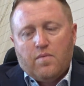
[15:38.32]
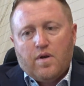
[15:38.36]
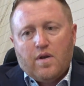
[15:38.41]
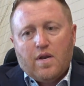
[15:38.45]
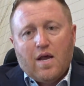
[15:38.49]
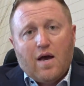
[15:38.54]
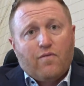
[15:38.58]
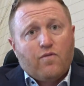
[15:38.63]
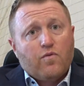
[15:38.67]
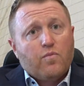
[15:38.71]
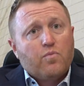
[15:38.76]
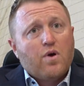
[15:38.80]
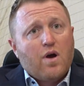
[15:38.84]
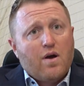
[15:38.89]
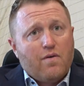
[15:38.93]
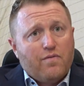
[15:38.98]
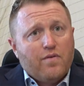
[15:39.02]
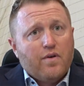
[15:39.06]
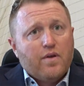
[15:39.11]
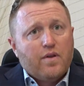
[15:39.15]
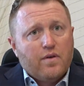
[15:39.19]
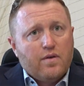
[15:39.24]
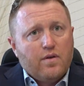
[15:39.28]

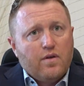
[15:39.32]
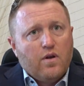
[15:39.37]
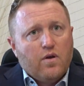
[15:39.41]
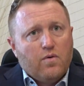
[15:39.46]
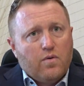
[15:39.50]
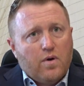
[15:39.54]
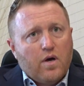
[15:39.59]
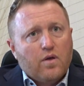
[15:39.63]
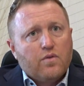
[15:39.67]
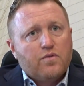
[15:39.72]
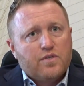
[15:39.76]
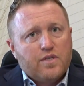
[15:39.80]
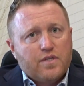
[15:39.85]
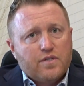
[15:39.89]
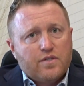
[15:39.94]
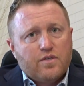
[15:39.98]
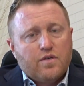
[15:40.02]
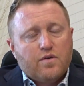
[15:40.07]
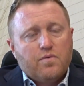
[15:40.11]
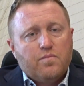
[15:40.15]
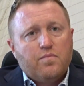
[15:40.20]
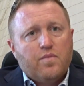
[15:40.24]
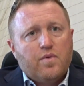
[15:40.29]
not-for-profit, health
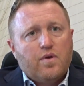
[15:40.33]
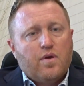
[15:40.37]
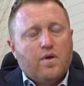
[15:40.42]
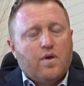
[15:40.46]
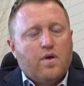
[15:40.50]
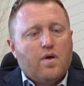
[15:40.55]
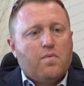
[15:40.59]
system.